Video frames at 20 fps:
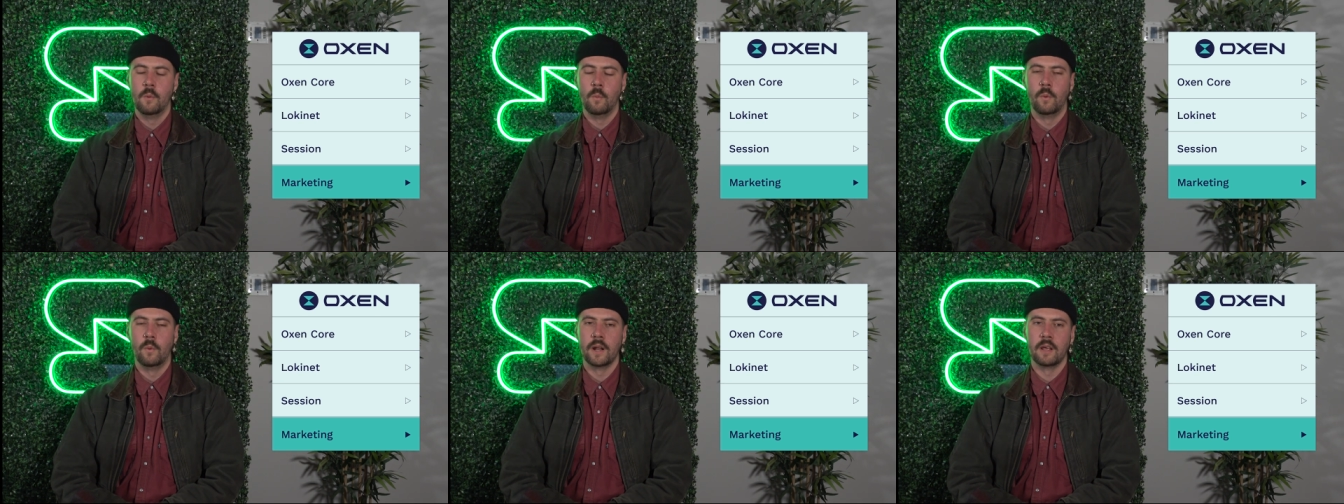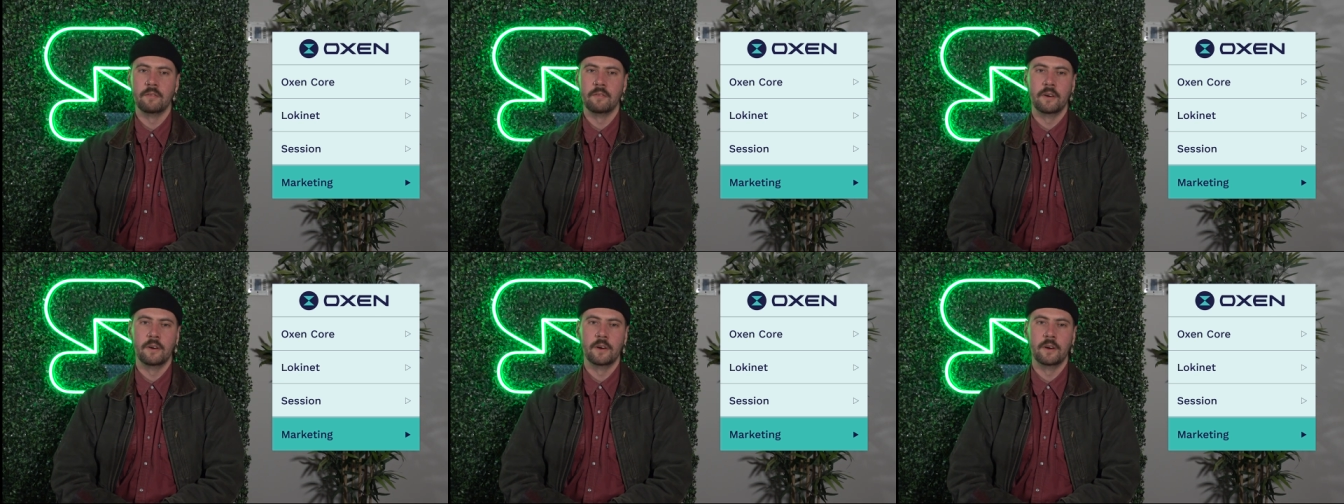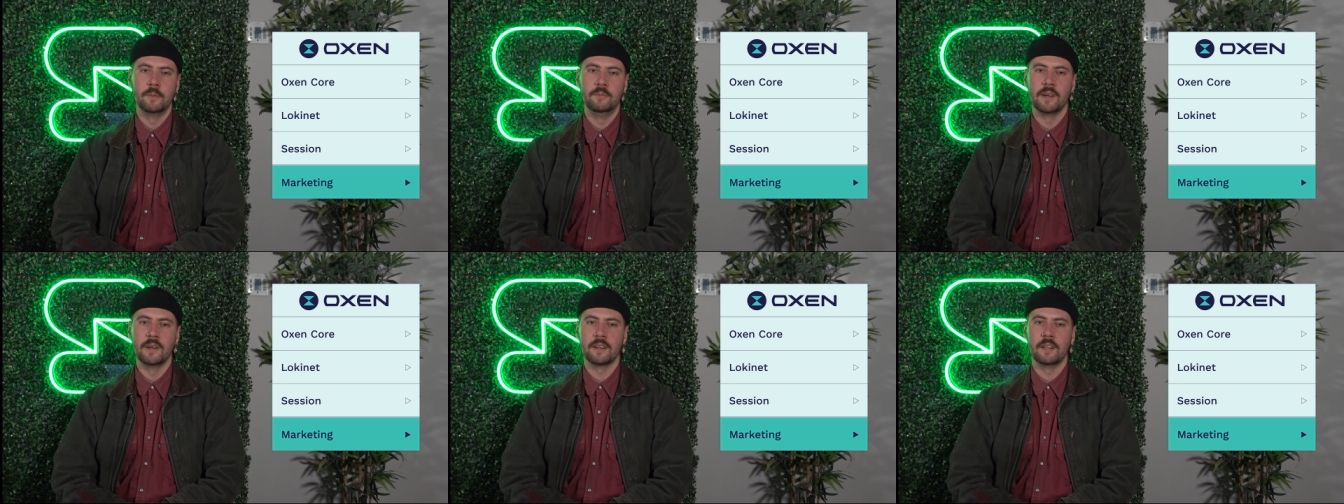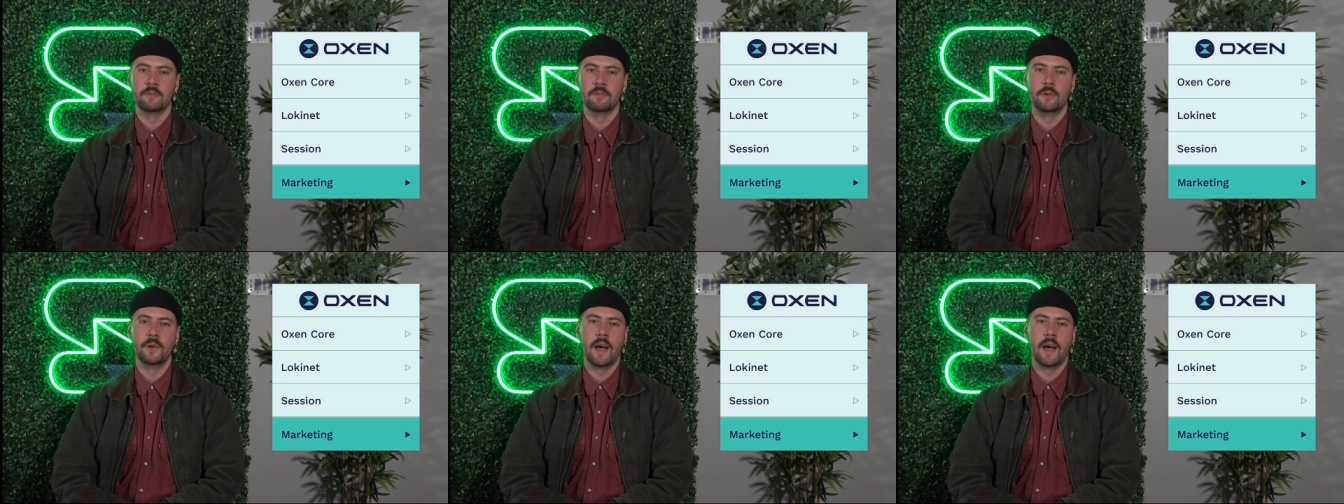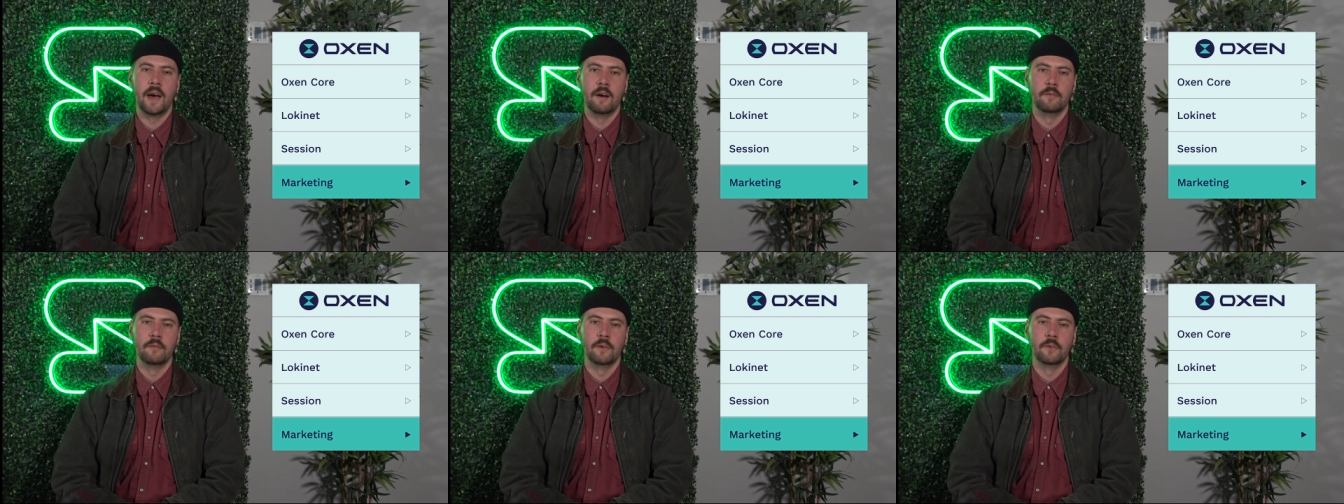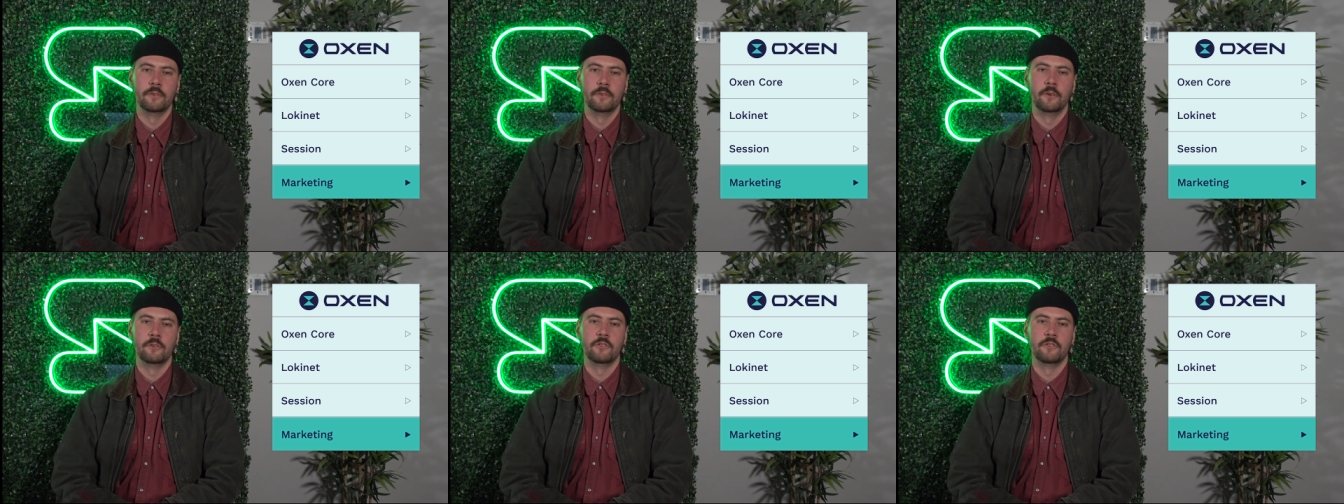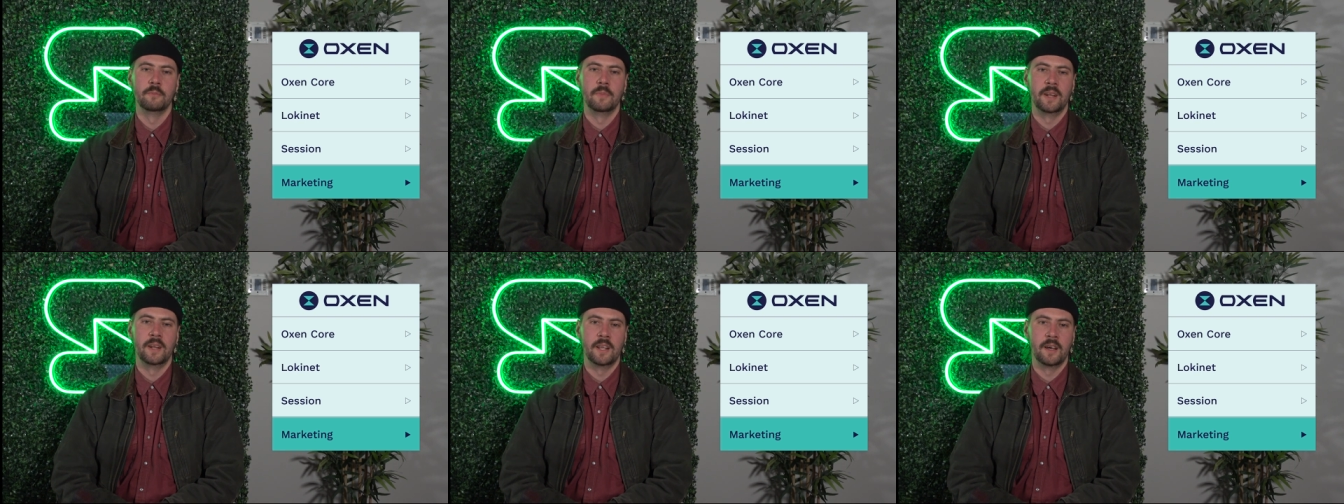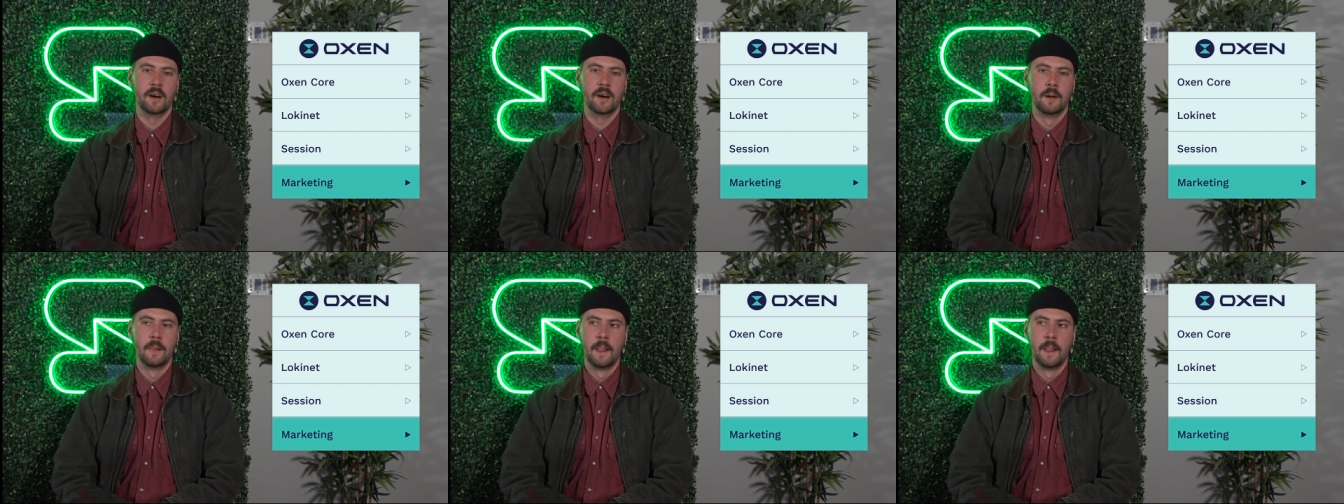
whatever objective you have on social media